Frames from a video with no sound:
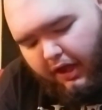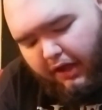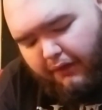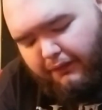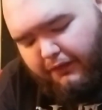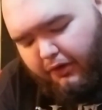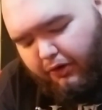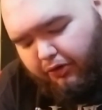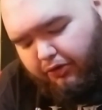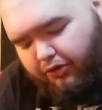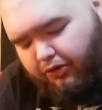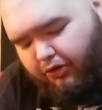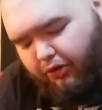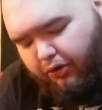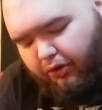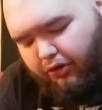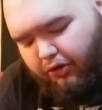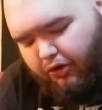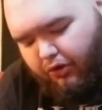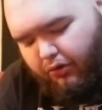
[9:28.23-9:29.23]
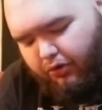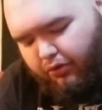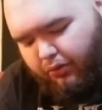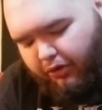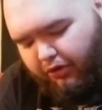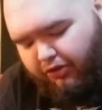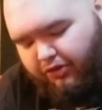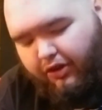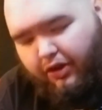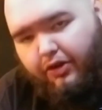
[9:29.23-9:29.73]
you're still new to
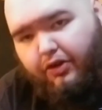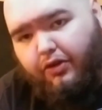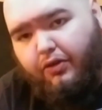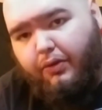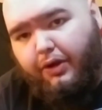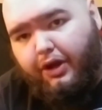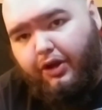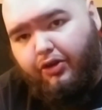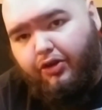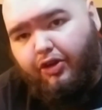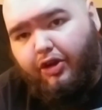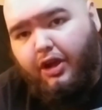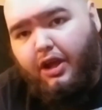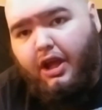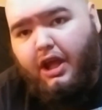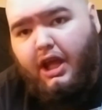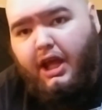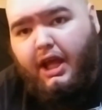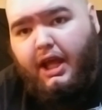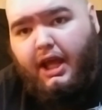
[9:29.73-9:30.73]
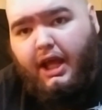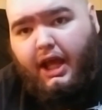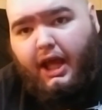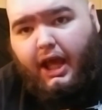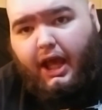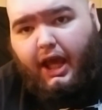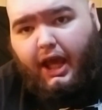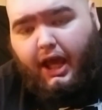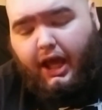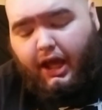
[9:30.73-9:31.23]
extended range
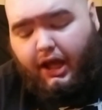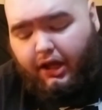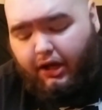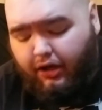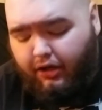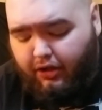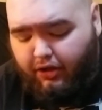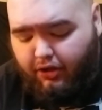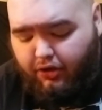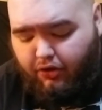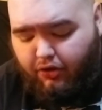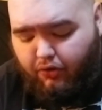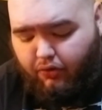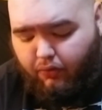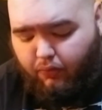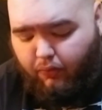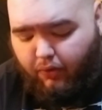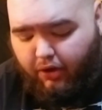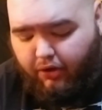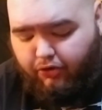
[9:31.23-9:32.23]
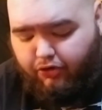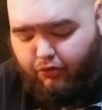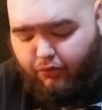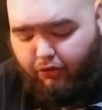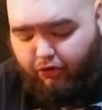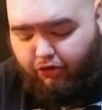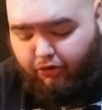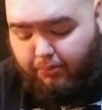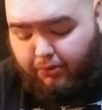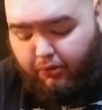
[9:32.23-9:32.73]
and you want to
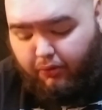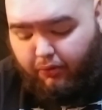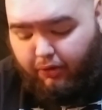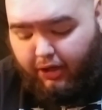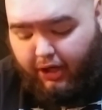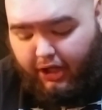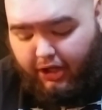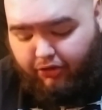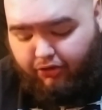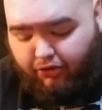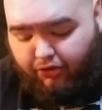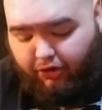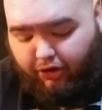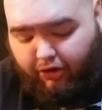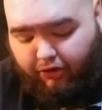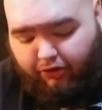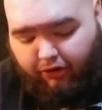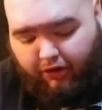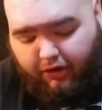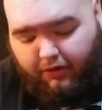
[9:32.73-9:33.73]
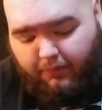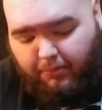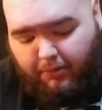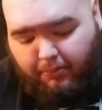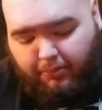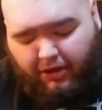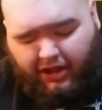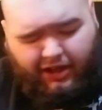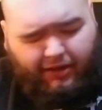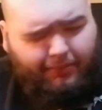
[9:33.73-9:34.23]
explore 8 strings, like you've been
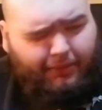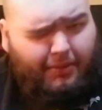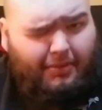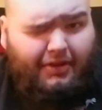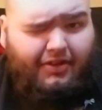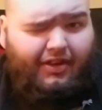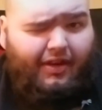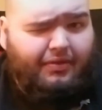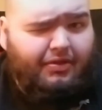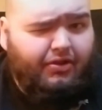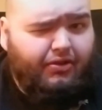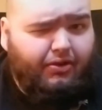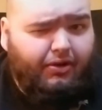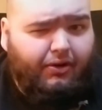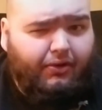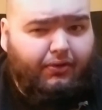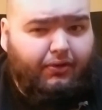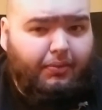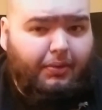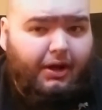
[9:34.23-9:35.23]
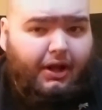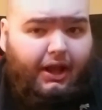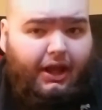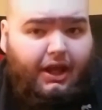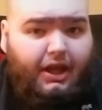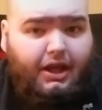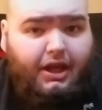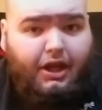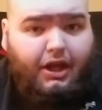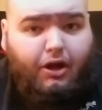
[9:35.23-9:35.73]
playing maybe 7 strings for about like a
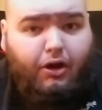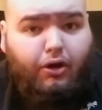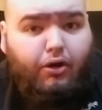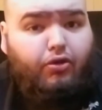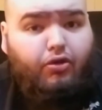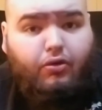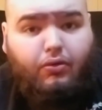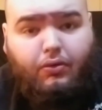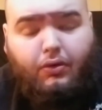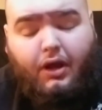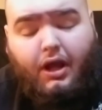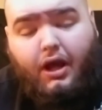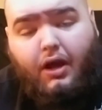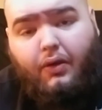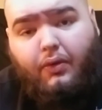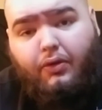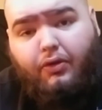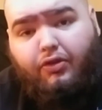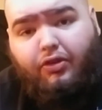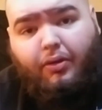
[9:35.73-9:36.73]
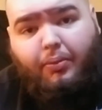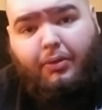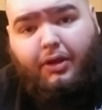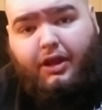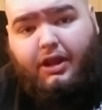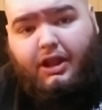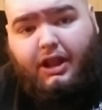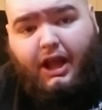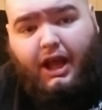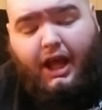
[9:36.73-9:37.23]
year or 2 now or something
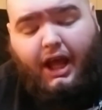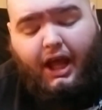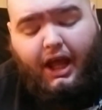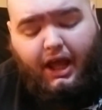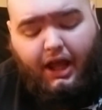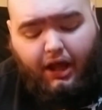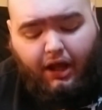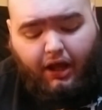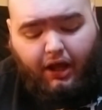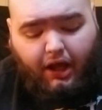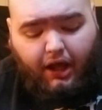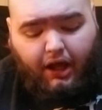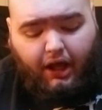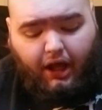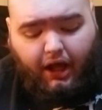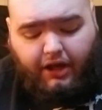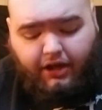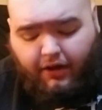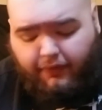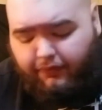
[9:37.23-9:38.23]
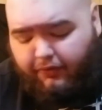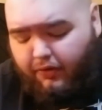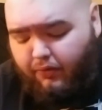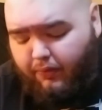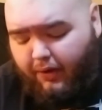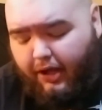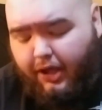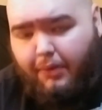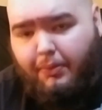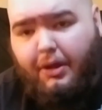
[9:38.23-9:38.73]
like that, I definitely
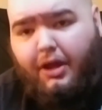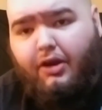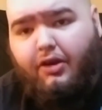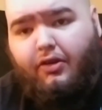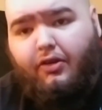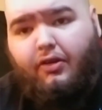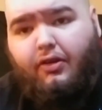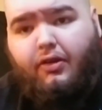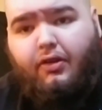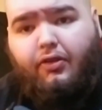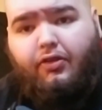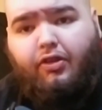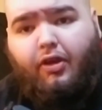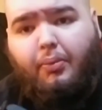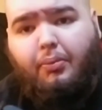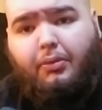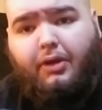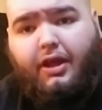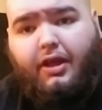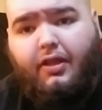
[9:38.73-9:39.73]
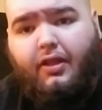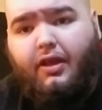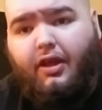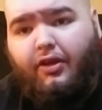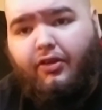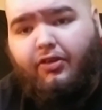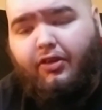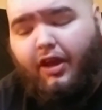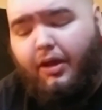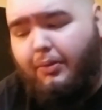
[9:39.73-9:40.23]
recommend something like
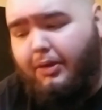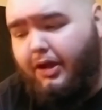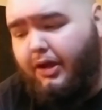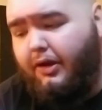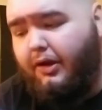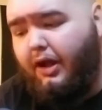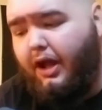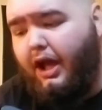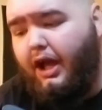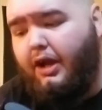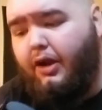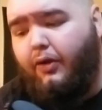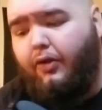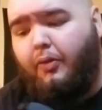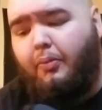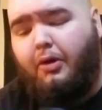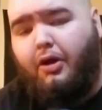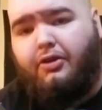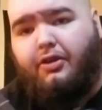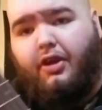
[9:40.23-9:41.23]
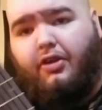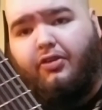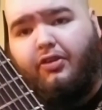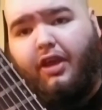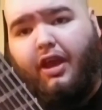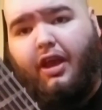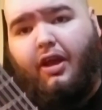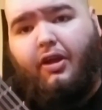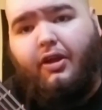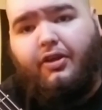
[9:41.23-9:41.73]
this. I mean, I know the
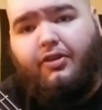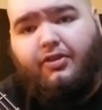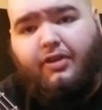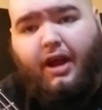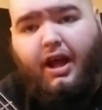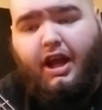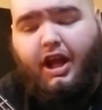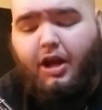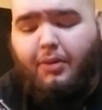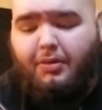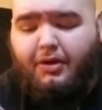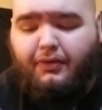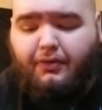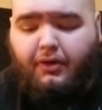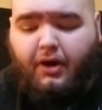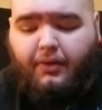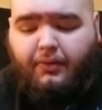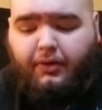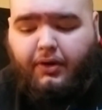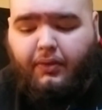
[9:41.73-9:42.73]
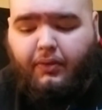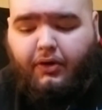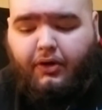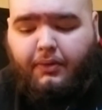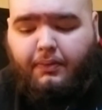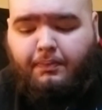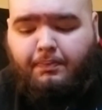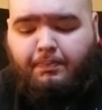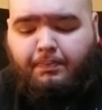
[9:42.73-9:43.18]
multi-scale, it's not going to be for everyone,